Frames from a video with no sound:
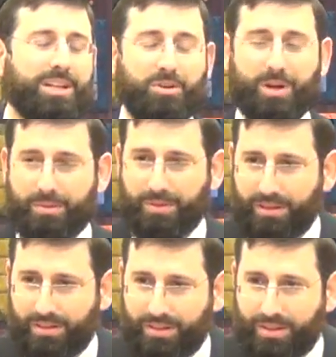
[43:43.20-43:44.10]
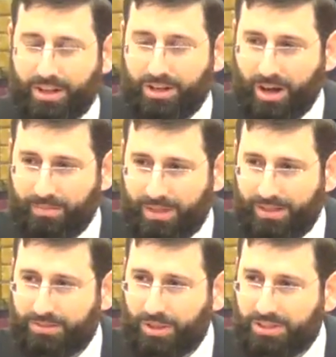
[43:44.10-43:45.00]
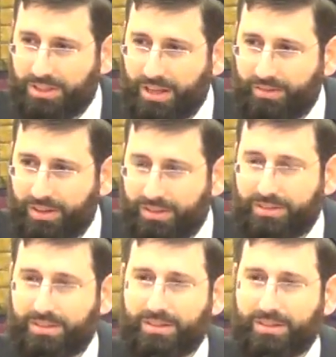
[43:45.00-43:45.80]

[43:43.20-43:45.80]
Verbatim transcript: Incredible. Nami is Rashi Tevois.